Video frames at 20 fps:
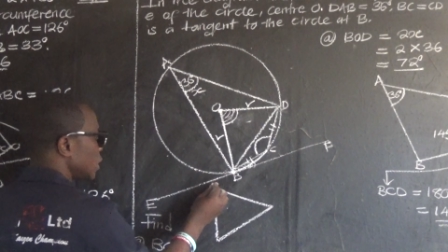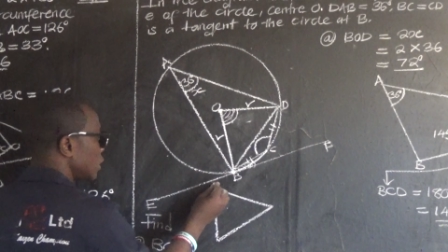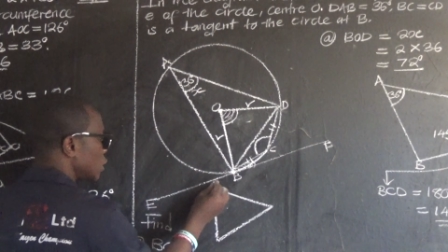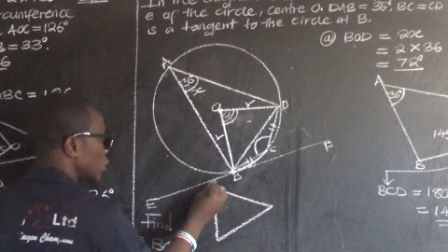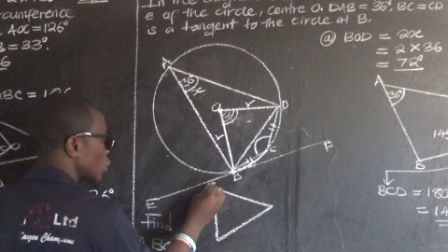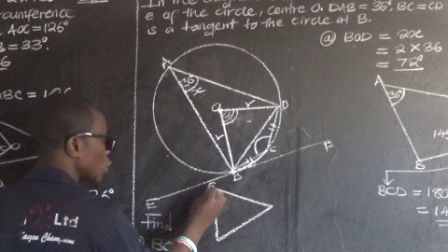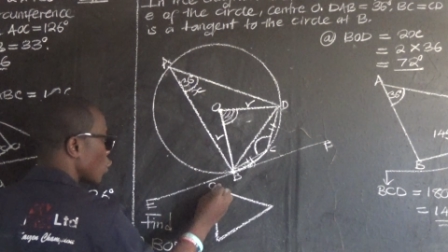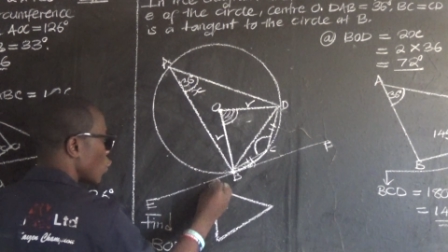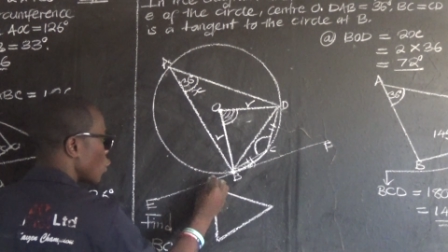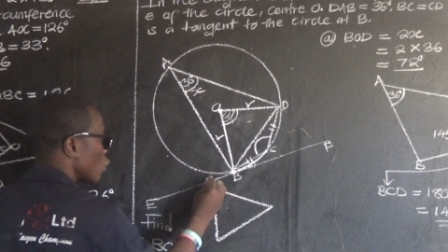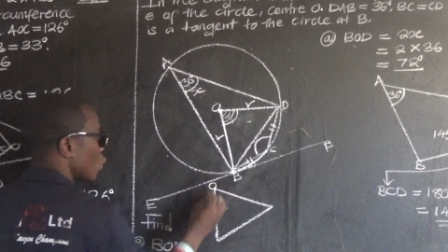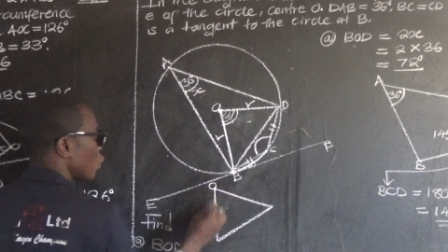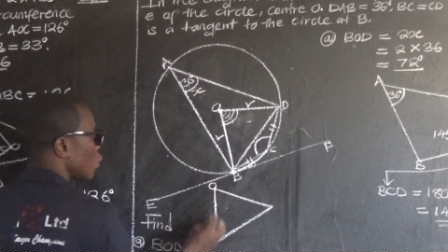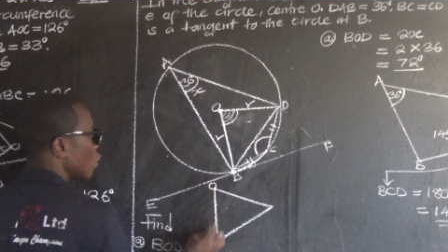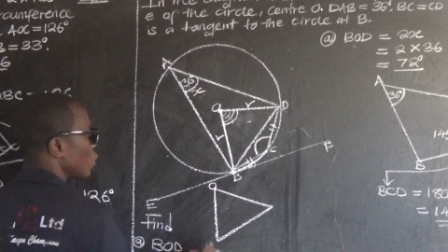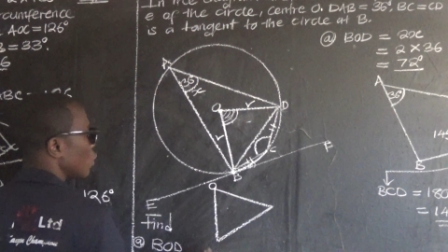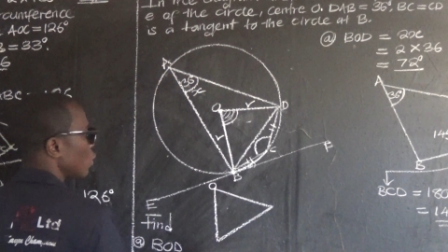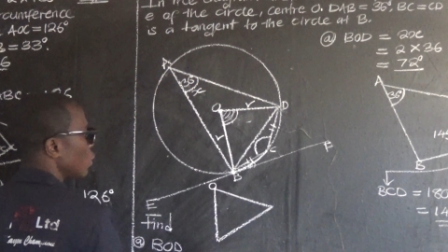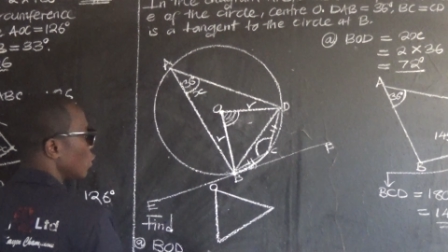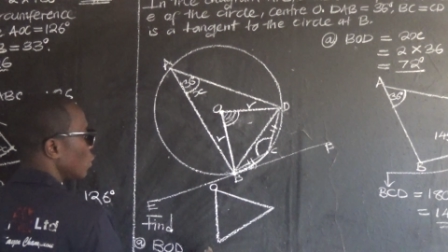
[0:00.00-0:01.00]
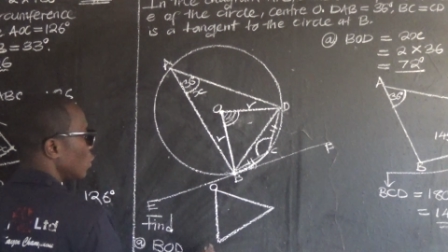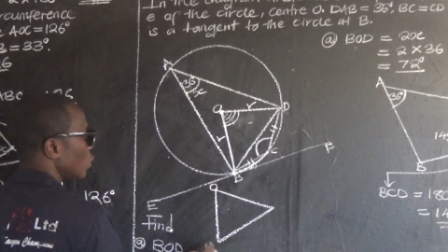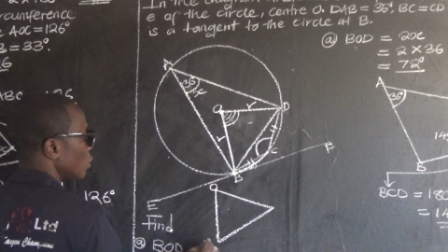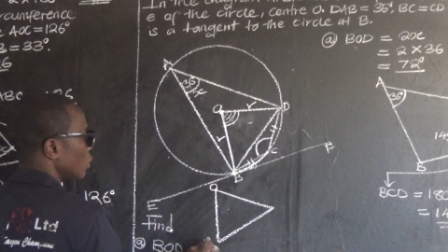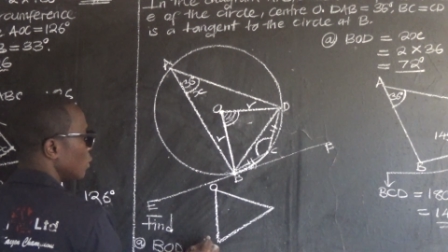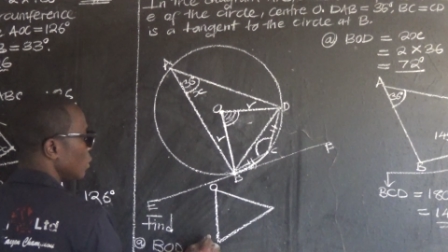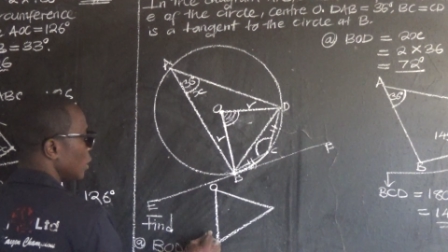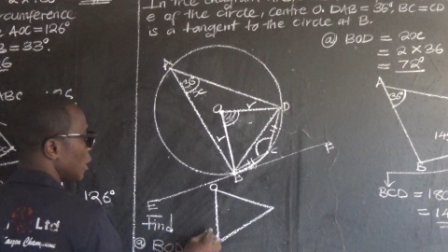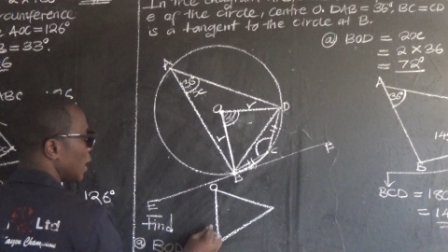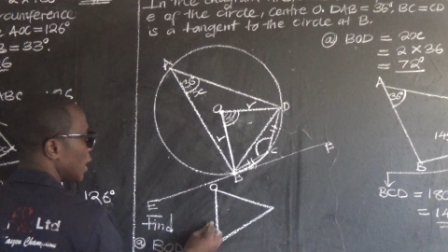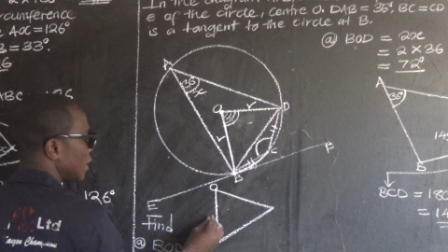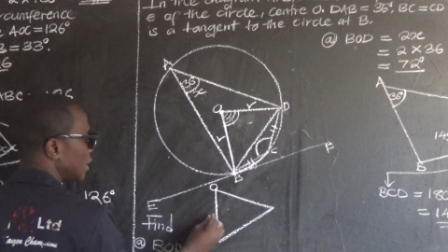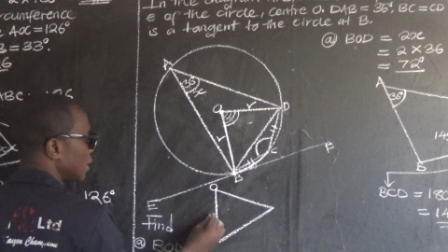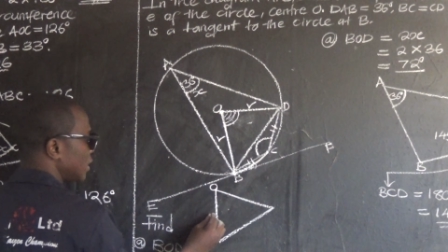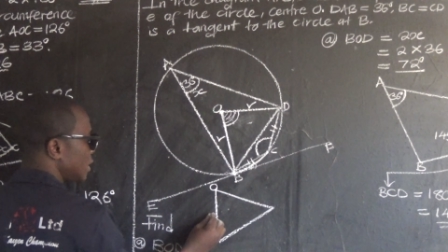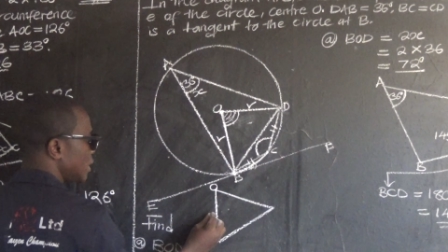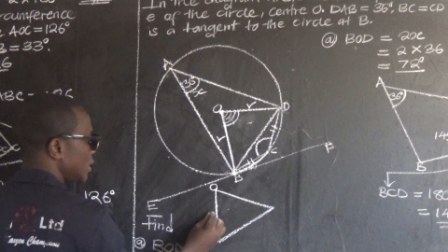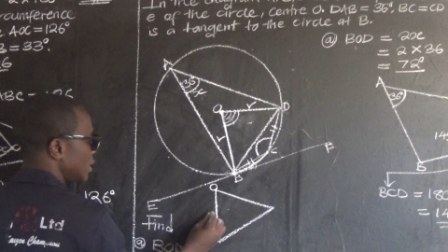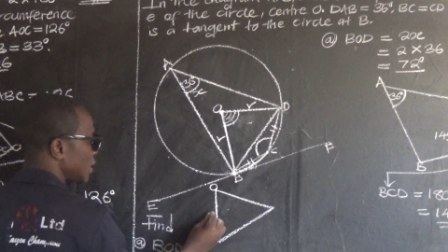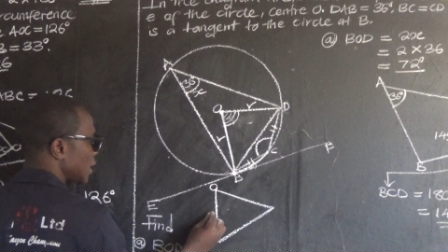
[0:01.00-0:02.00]
is O and
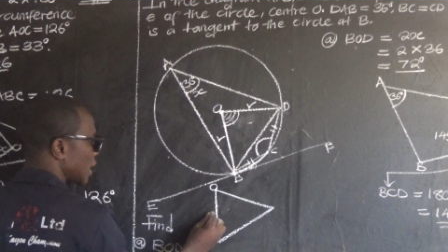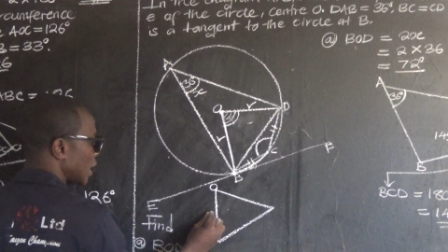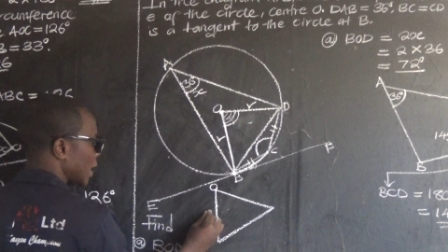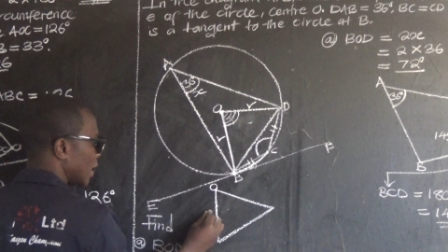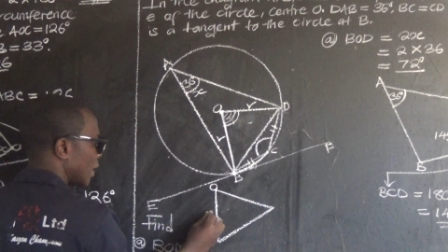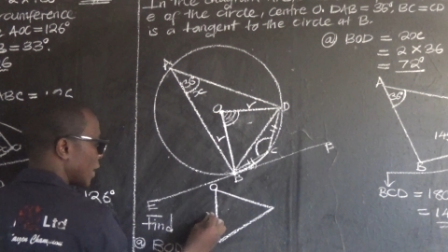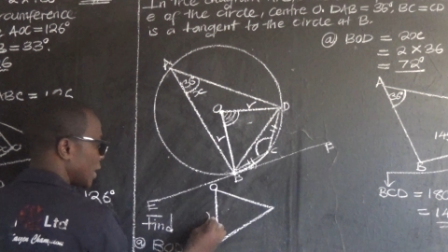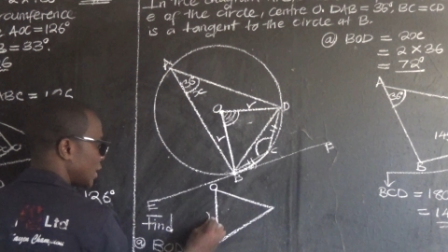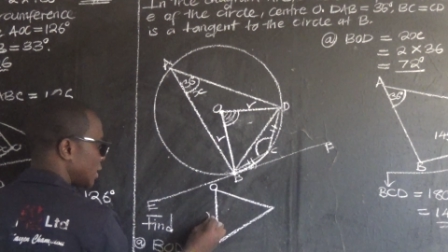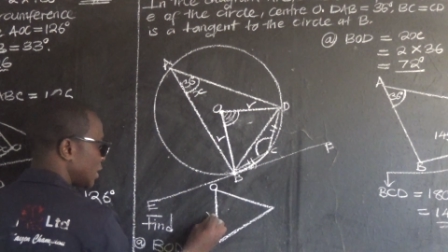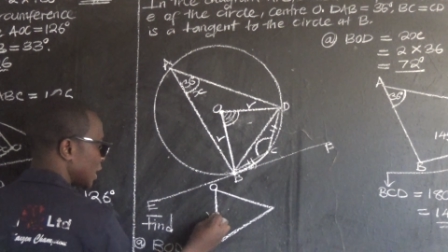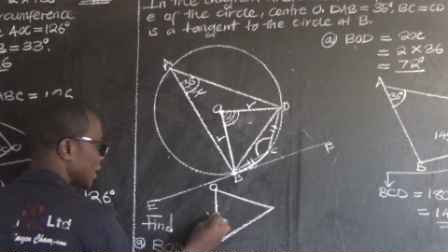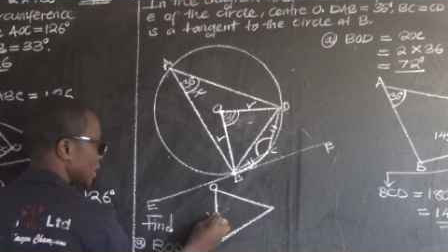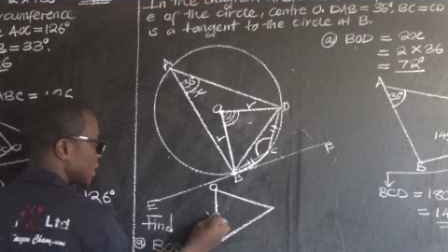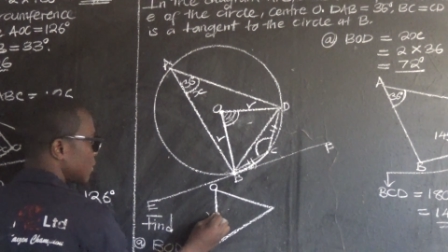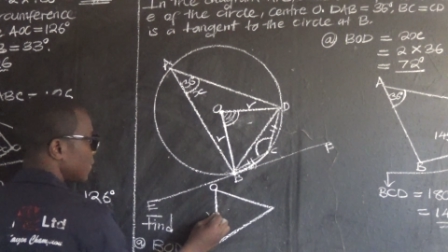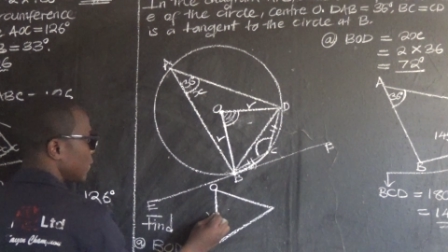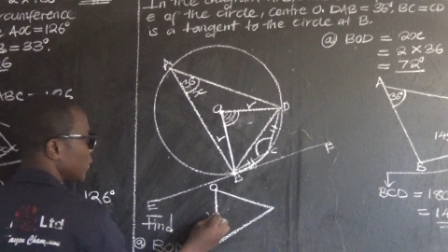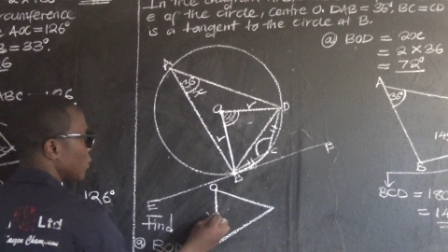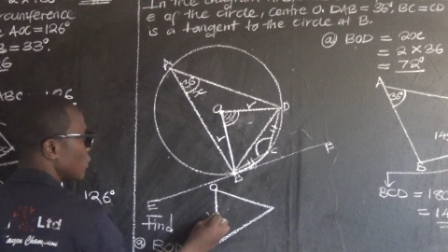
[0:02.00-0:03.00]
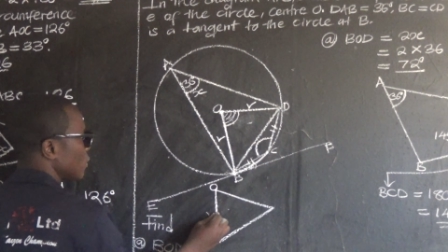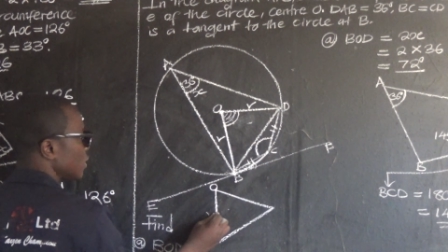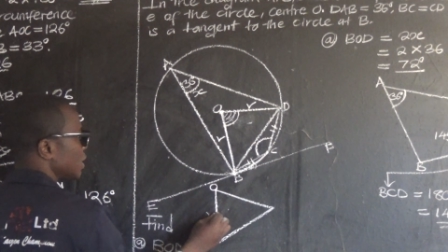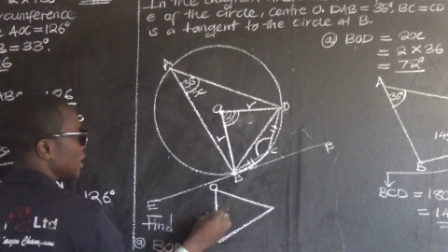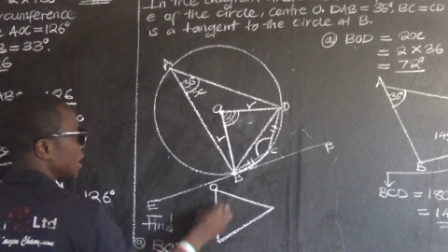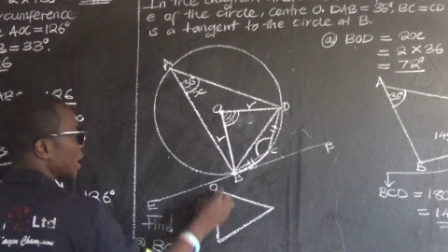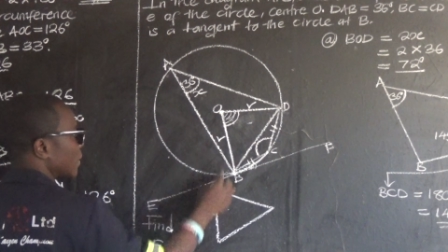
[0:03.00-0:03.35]
this is a radius because it